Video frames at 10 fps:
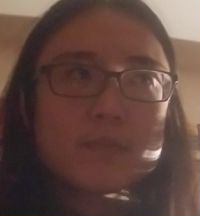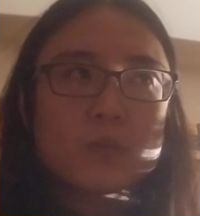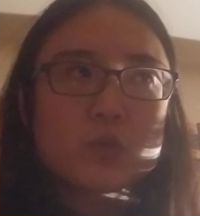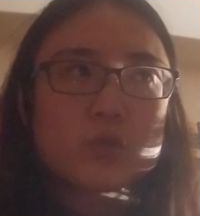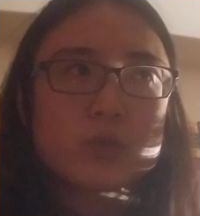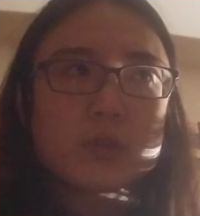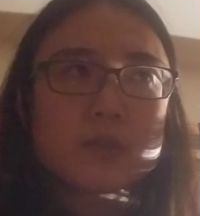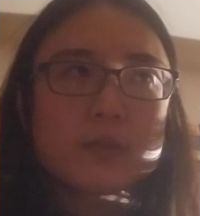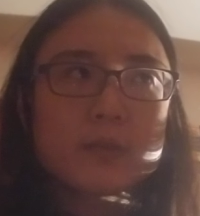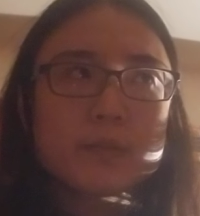sort of
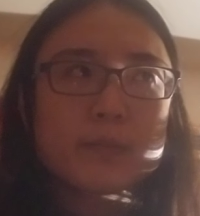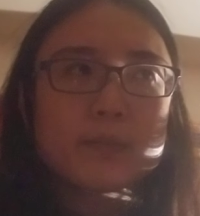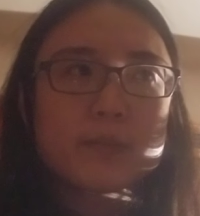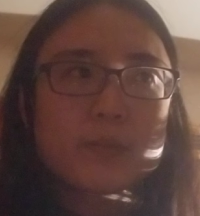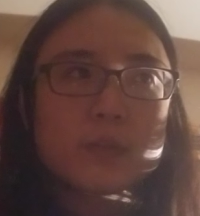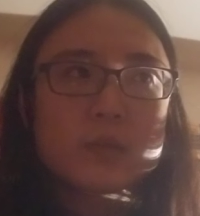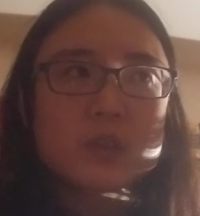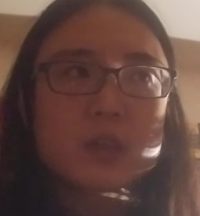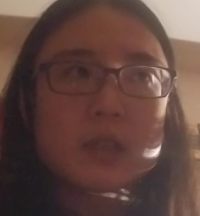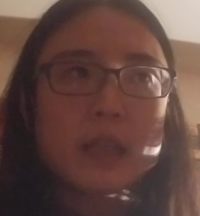
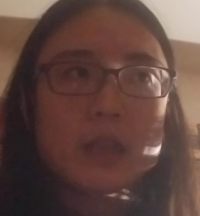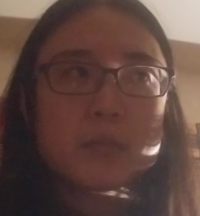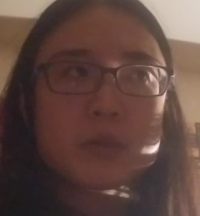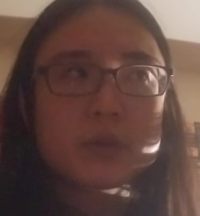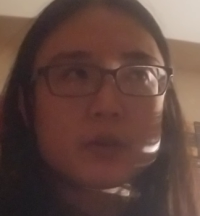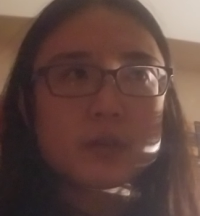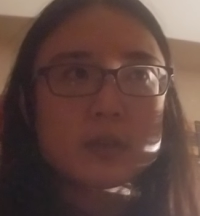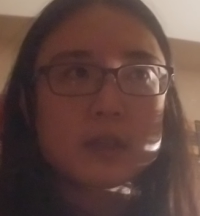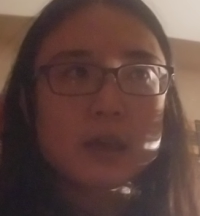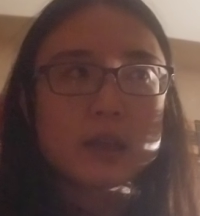the labor
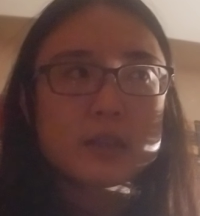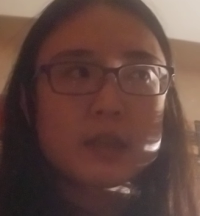that